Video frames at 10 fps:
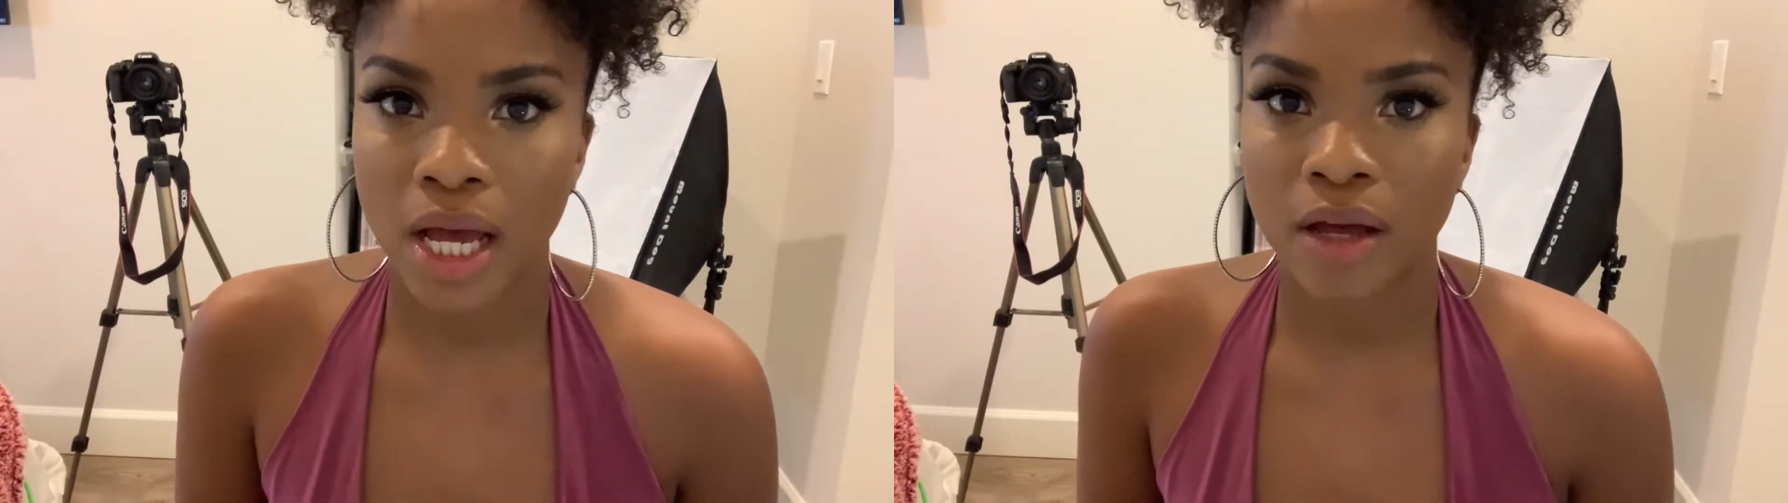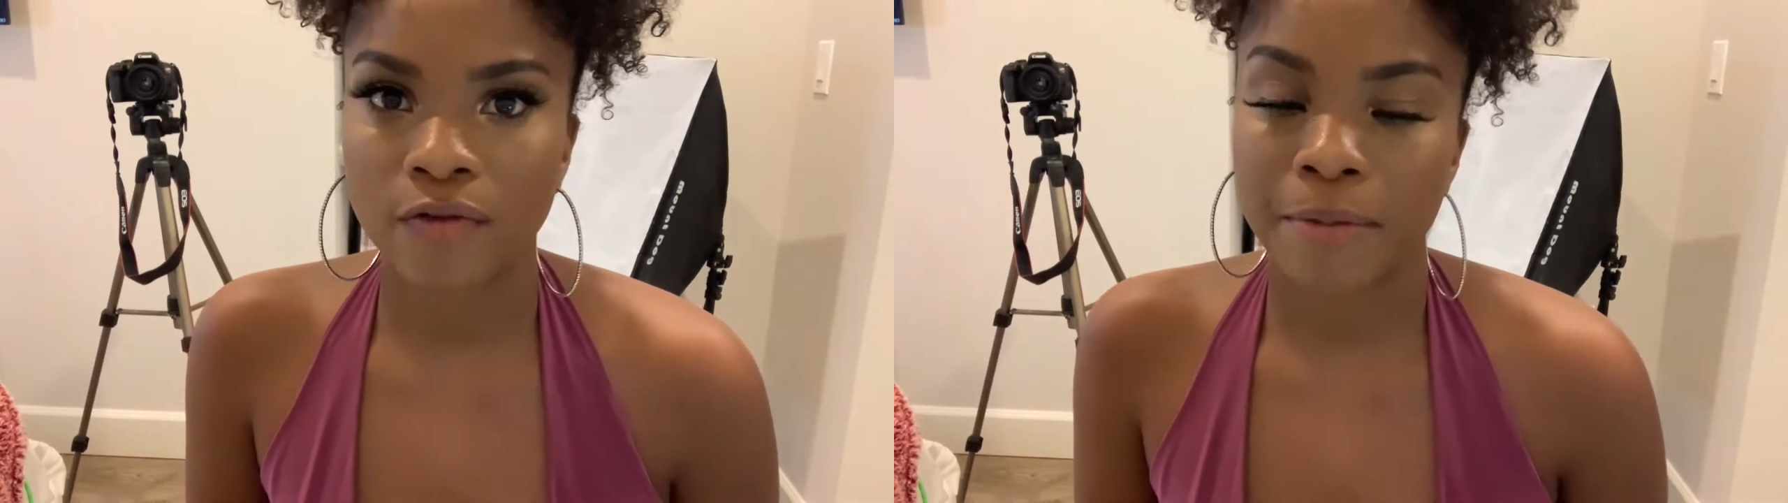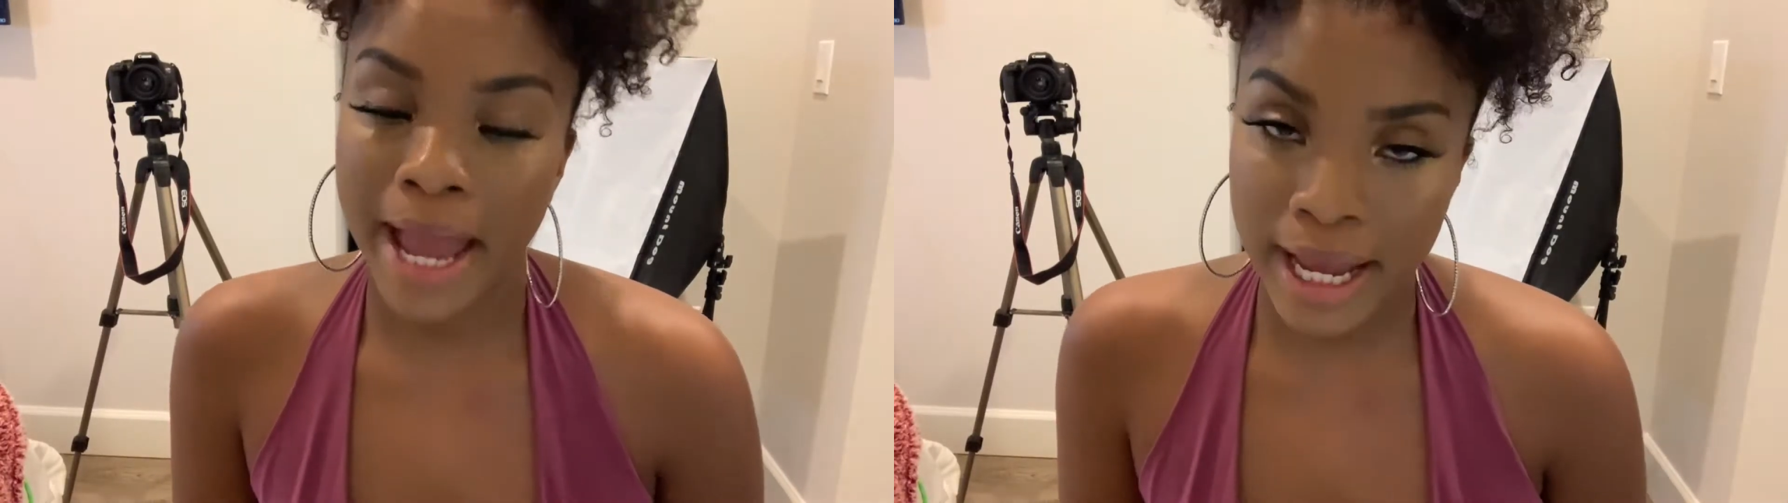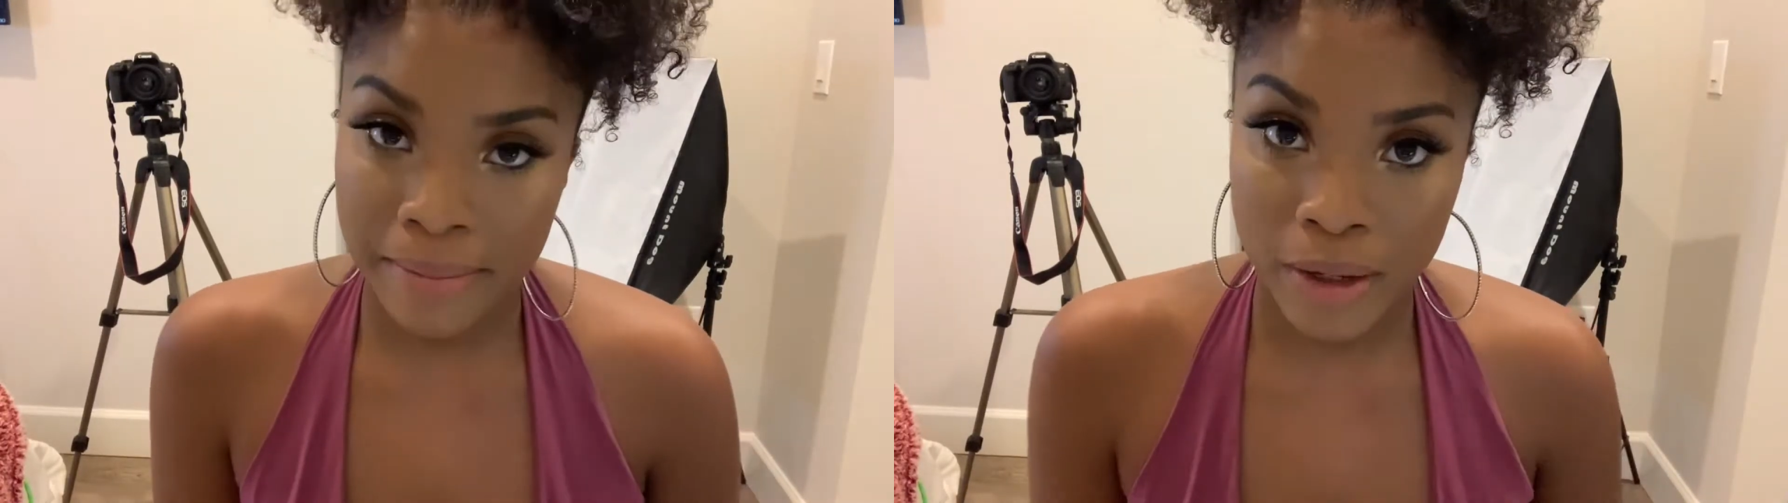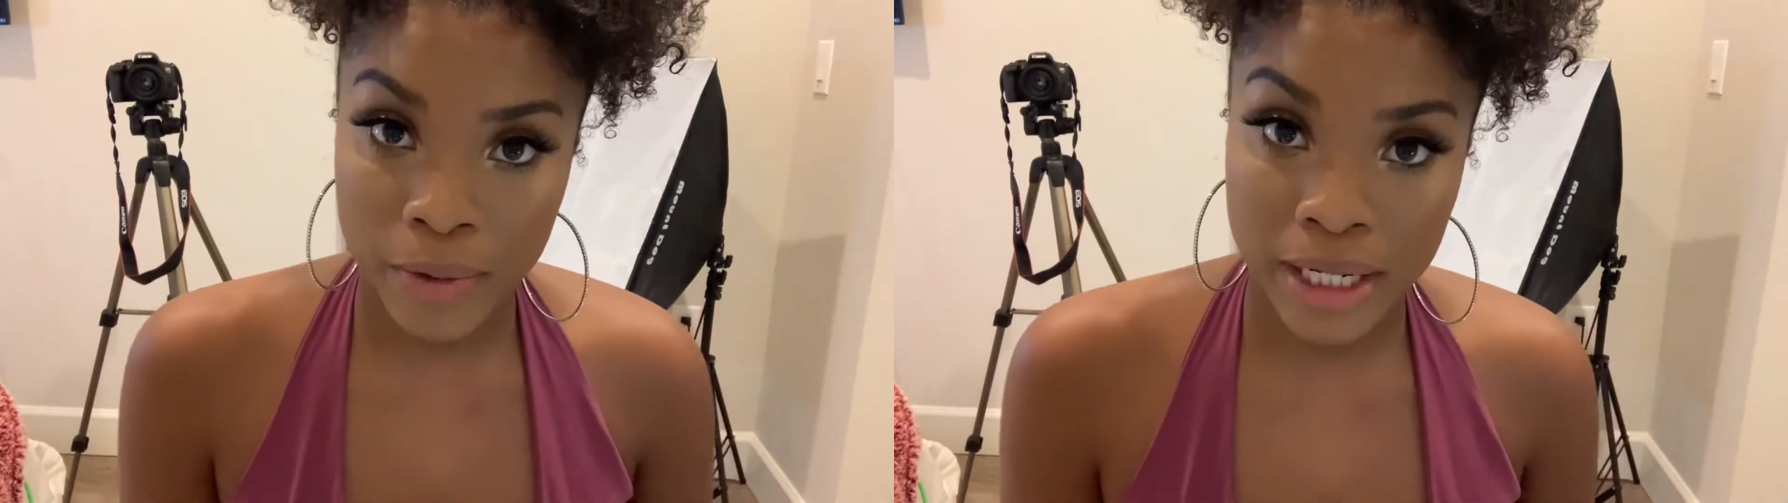of
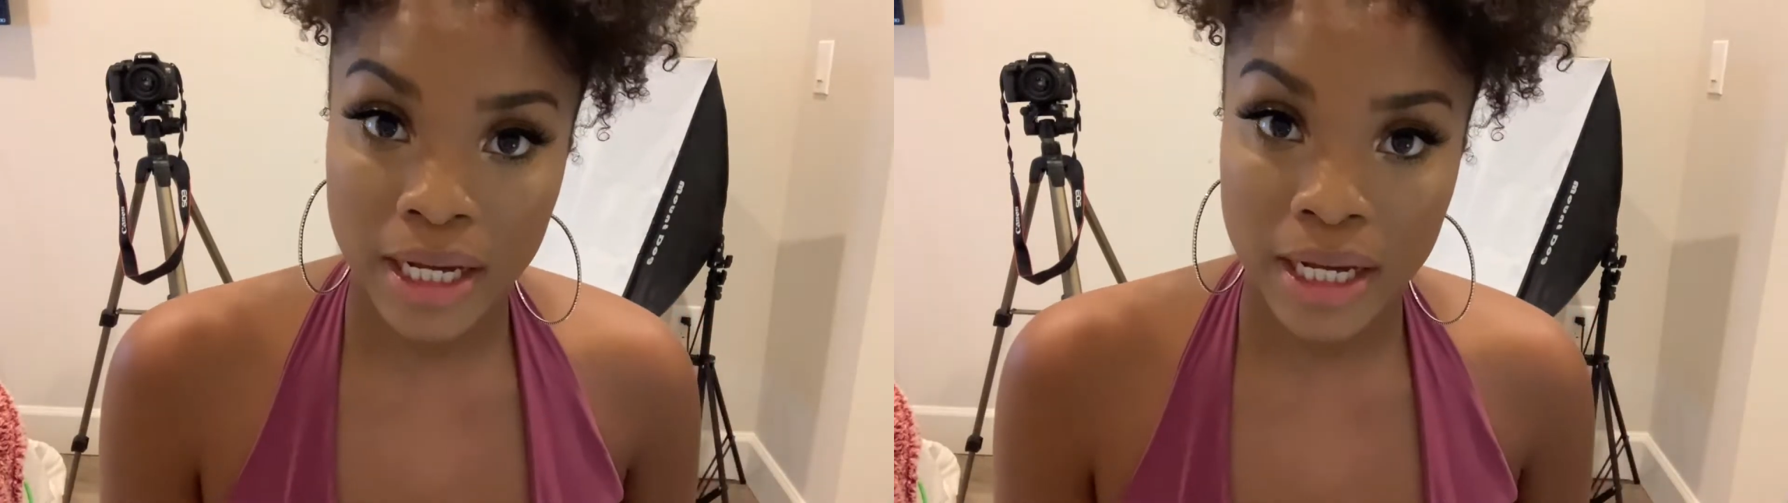payment when it